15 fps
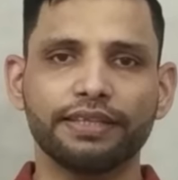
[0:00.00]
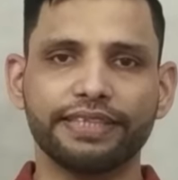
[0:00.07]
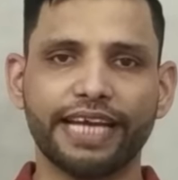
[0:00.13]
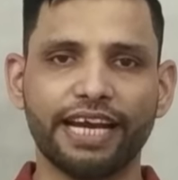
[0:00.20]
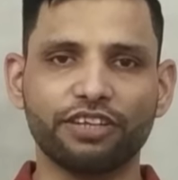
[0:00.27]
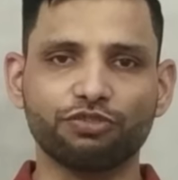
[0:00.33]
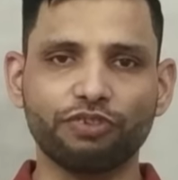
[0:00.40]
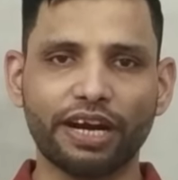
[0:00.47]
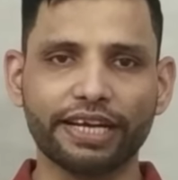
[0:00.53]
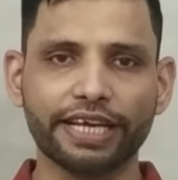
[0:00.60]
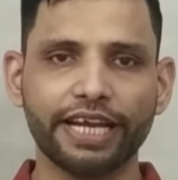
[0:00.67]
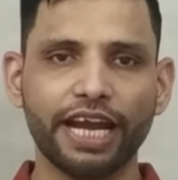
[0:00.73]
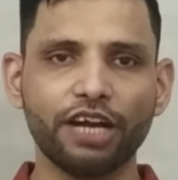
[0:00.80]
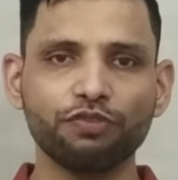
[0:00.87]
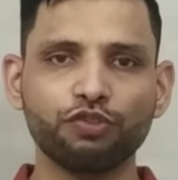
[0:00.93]
That's what I
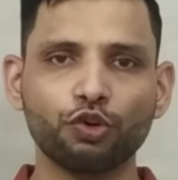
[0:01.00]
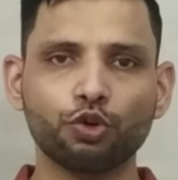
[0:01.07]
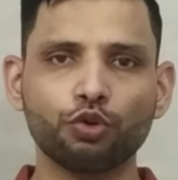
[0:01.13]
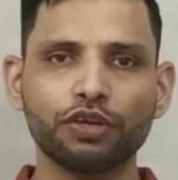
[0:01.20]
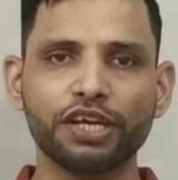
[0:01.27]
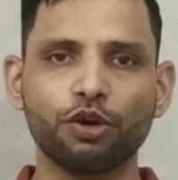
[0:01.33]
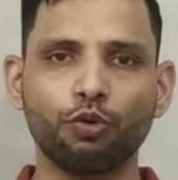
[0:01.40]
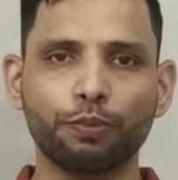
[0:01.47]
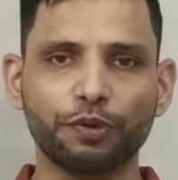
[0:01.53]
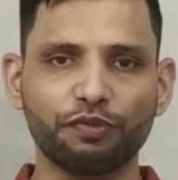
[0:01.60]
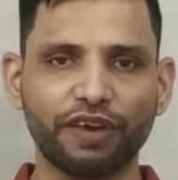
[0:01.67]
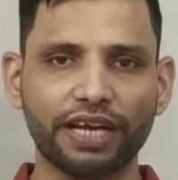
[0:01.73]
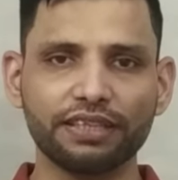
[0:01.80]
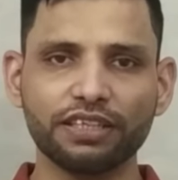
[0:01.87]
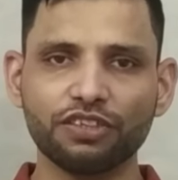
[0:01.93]
had for today. Hope you
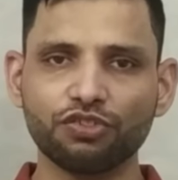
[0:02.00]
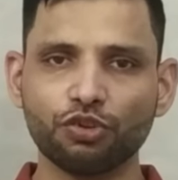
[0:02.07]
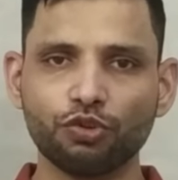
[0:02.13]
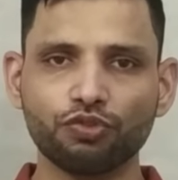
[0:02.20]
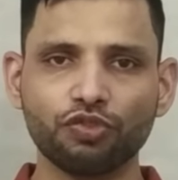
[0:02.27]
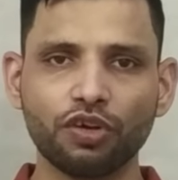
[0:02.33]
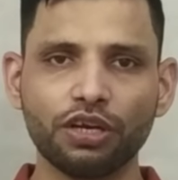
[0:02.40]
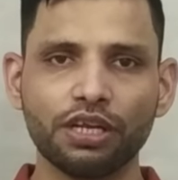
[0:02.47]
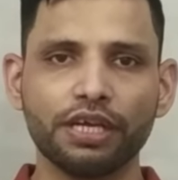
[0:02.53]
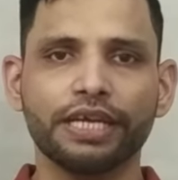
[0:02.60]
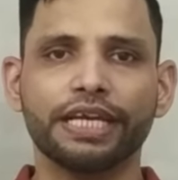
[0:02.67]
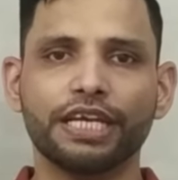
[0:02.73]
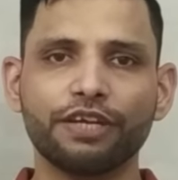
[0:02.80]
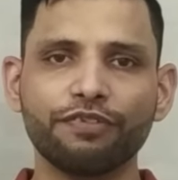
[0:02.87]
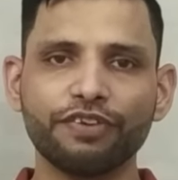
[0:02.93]
find this useful.
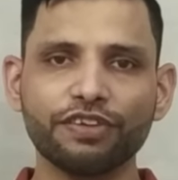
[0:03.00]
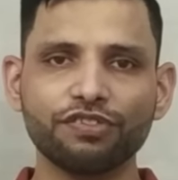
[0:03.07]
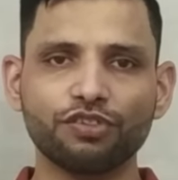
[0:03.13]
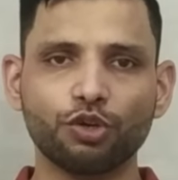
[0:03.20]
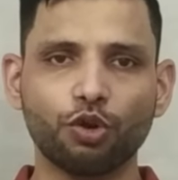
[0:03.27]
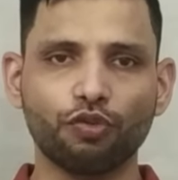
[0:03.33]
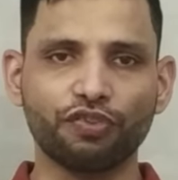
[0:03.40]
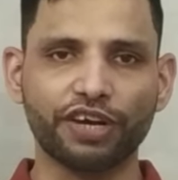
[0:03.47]
If yes, don't